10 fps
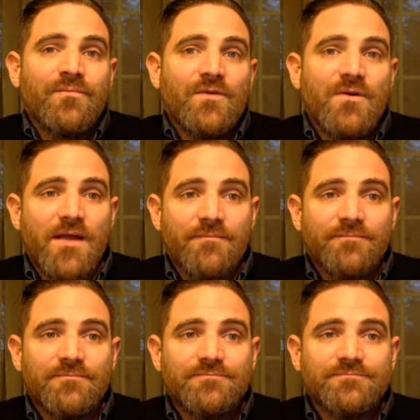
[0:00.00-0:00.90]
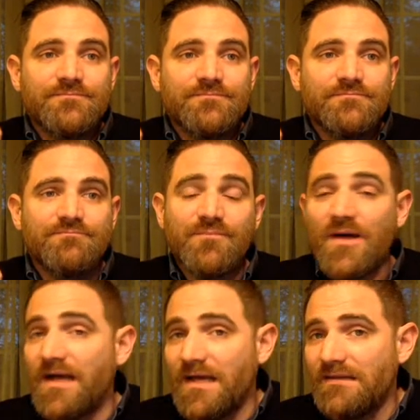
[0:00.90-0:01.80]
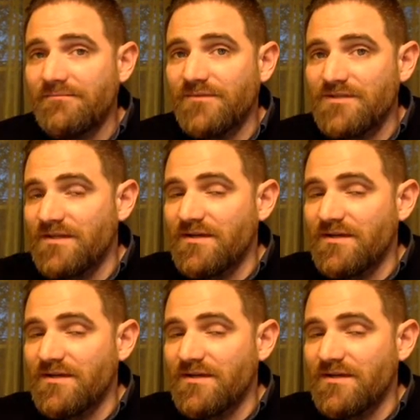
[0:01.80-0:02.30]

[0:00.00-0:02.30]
Okay, but there's other